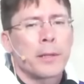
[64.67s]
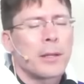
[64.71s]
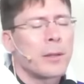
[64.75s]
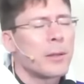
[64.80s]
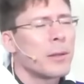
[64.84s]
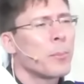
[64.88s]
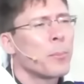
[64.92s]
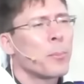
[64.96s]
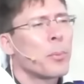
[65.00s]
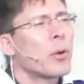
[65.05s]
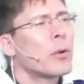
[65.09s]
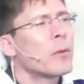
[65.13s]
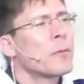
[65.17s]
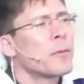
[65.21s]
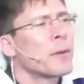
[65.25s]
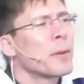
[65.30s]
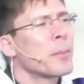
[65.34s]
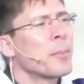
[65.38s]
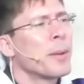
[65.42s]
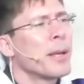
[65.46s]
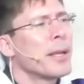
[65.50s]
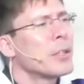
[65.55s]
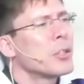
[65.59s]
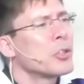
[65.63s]
That perfect
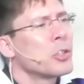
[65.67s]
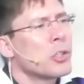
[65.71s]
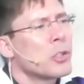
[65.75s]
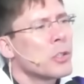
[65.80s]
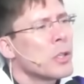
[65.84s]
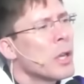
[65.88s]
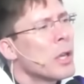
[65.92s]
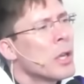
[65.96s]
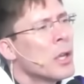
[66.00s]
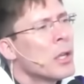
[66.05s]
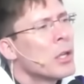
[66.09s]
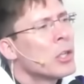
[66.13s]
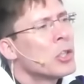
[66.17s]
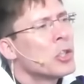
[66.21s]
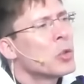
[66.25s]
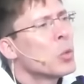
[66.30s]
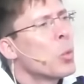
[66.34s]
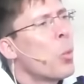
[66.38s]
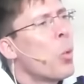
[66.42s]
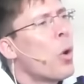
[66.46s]
pace, just just